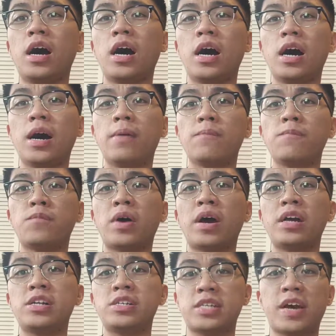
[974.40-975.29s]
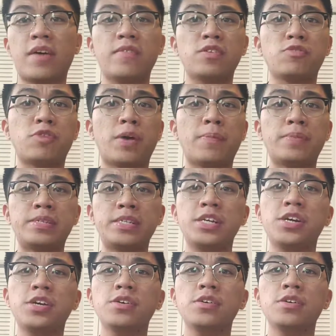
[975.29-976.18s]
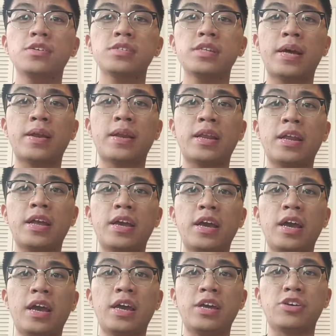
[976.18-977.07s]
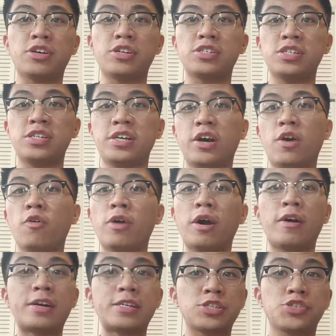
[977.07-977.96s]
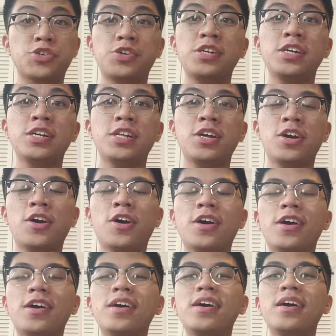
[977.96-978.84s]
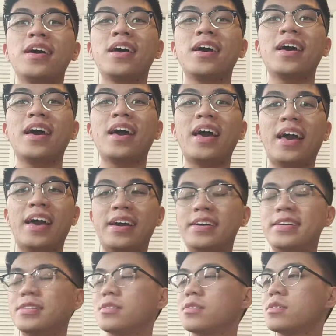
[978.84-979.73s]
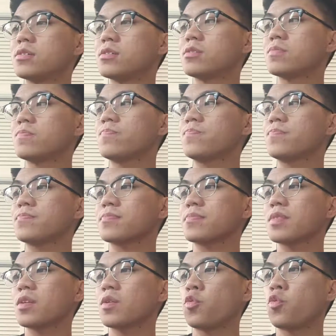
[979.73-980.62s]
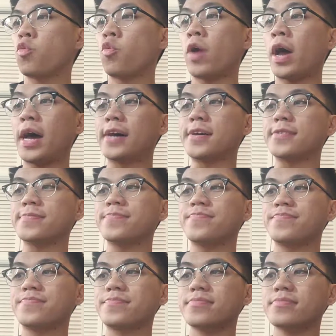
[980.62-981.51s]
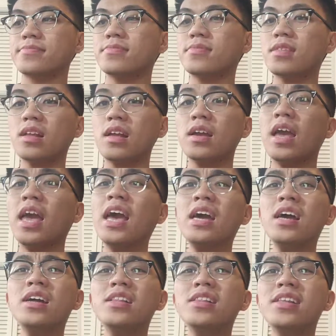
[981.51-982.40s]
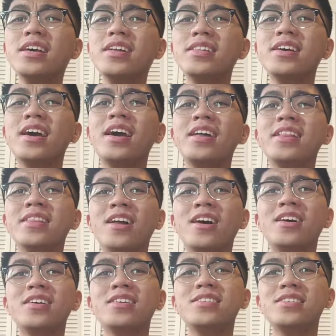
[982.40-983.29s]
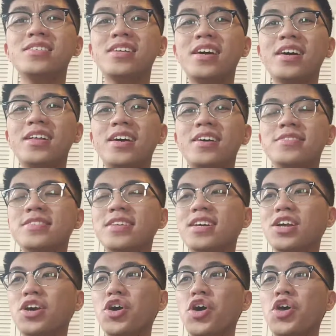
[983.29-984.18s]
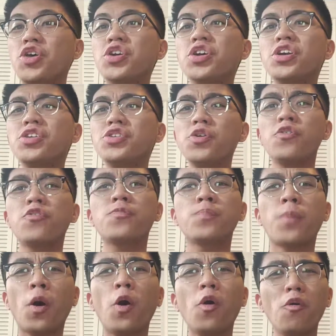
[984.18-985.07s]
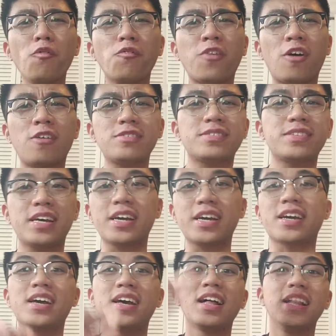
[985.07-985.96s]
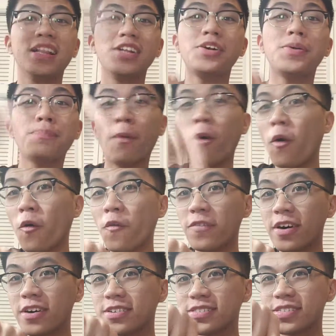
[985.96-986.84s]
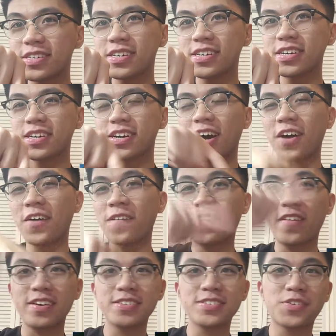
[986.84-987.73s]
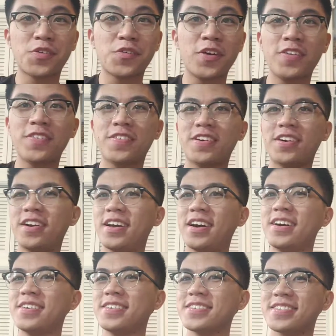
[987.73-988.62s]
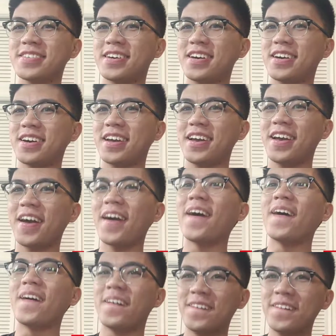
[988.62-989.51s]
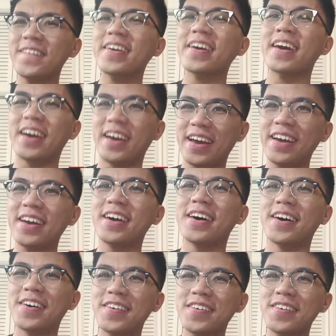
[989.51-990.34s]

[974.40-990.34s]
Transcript: by just having the right materials, and you can see how sturdy they are, and wow. And they lined and I said you can do pole vaulting, literally pole vaulting across the river. And I was like, okay.